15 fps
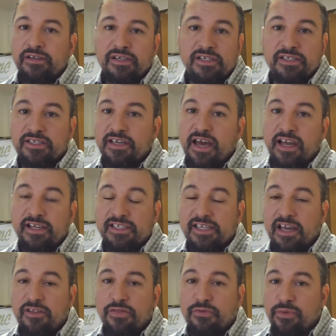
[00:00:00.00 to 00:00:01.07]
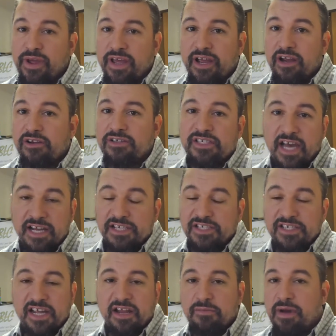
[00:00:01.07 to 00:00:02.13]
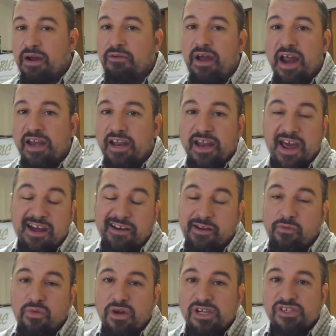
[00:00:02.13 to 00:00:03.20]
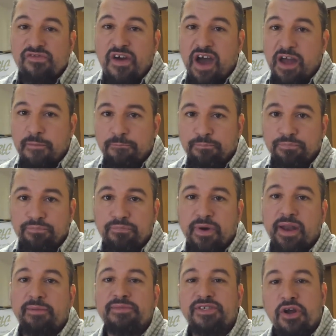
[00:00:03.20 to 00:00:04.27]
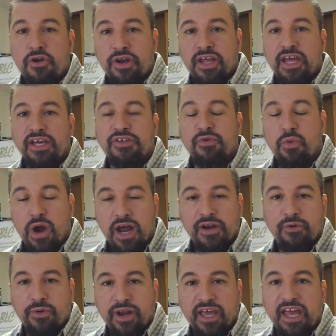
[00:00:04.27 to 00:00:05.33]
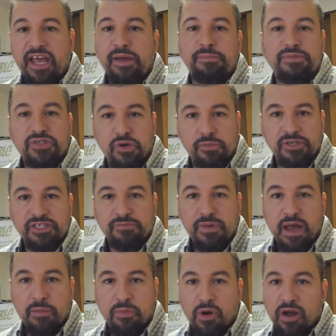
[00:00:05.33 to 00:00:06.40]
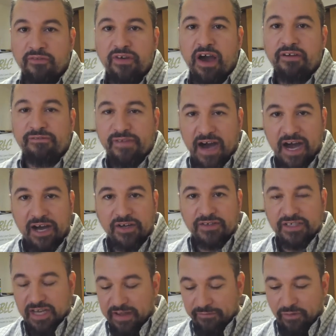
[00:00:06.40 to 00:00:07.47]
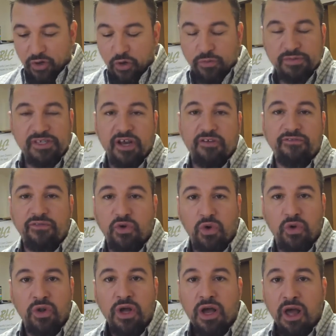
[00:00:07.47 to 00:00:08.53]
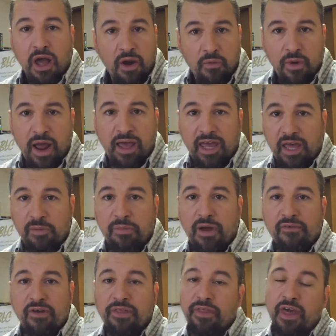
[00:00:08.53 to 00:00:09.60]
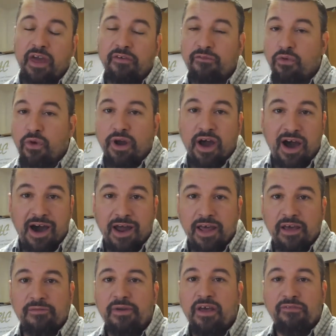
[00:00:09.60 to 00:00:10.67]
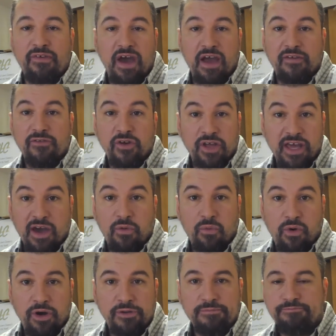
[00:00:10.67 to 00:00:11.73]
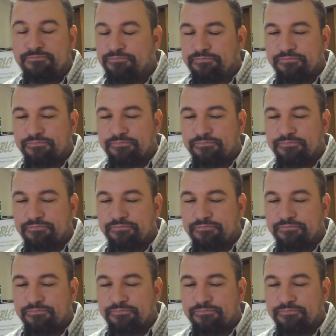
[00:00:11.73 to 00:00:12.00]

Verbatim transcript: Because, like I said, three years I just did it by writing it down, and it works fine. But I'm starting to get to where I don't want to keep so much paper. I've got files and envelopes that are full where I keep everything for an audit if I ever get one.